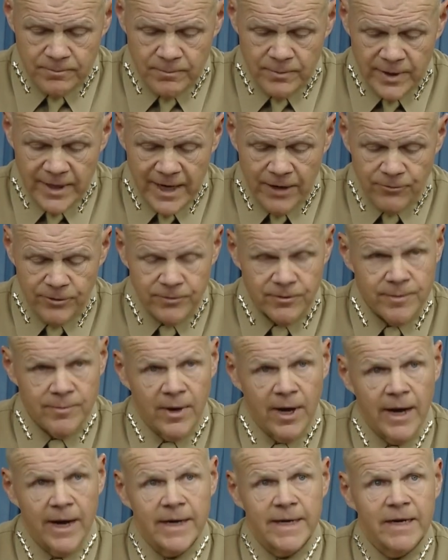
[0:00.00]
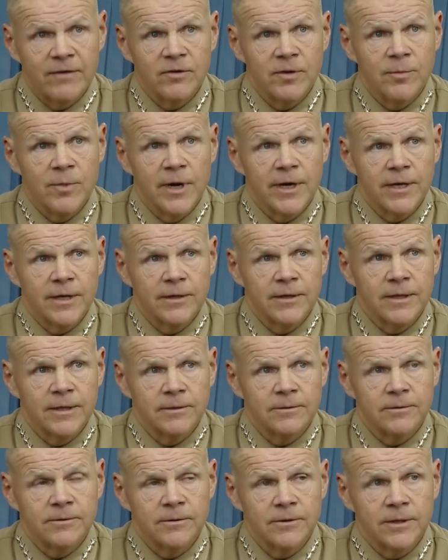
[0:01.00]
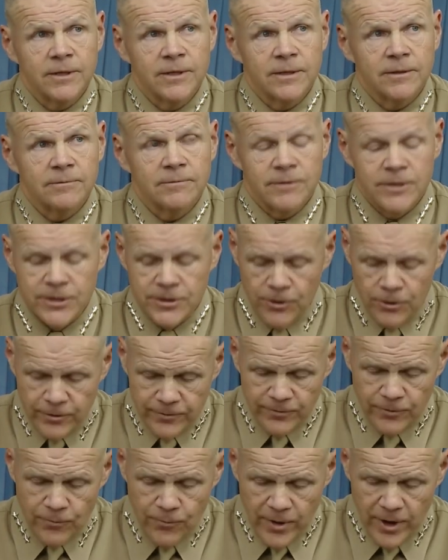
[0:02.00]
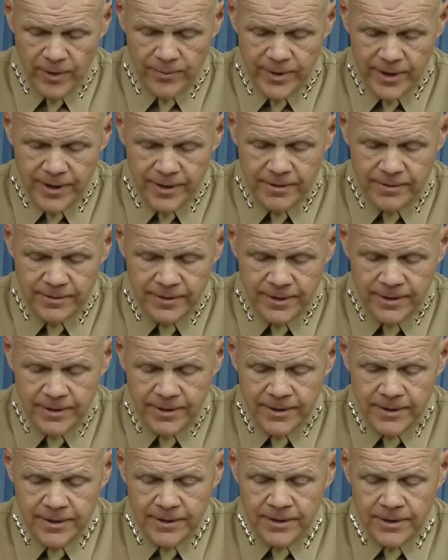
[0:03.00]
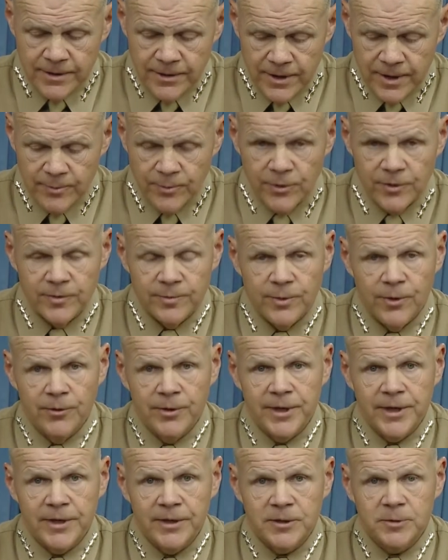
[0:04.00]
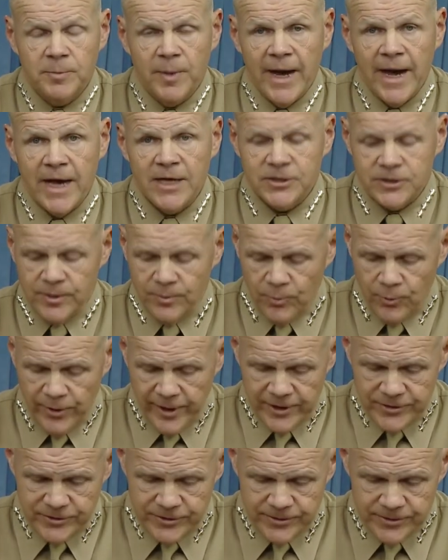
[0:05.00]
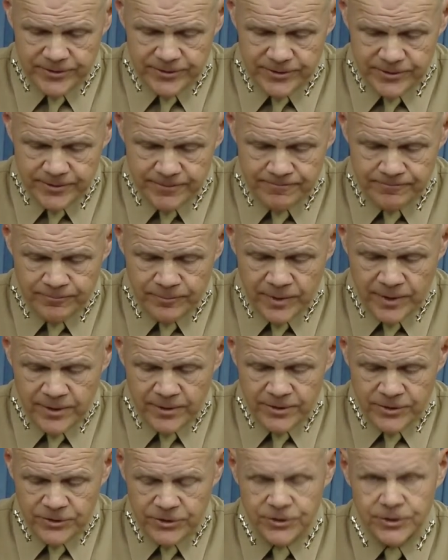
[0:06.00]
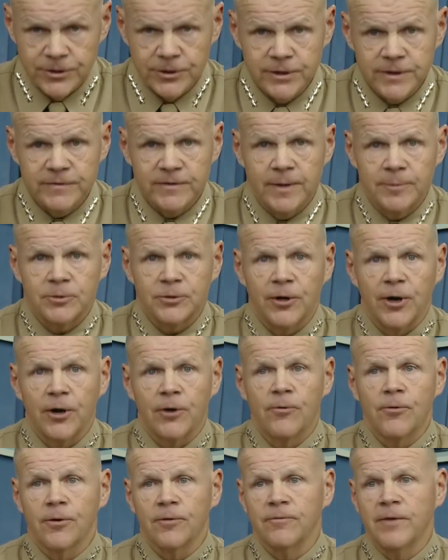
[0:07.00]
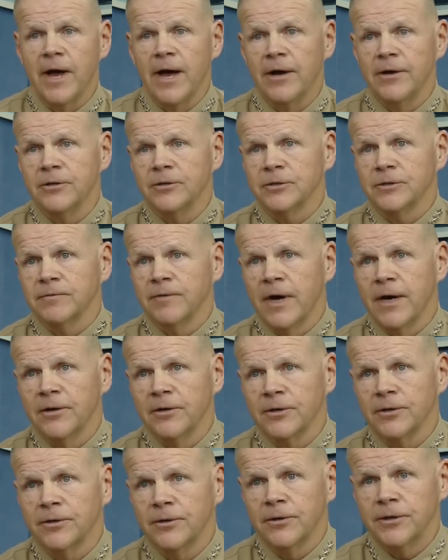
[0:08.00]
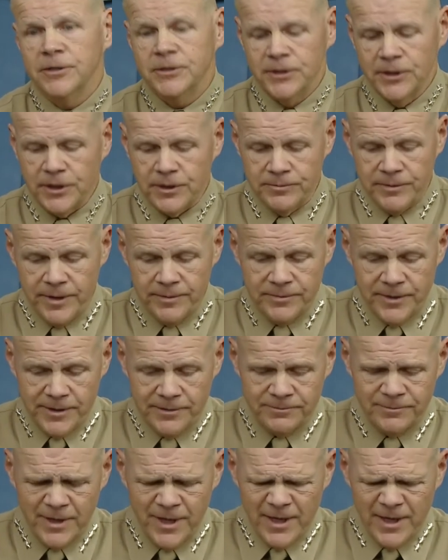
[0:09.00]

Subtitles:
But I would remind everybody that the overwhelming number of Marines, past and present, still live up to our core values of honor, courage, and commitment.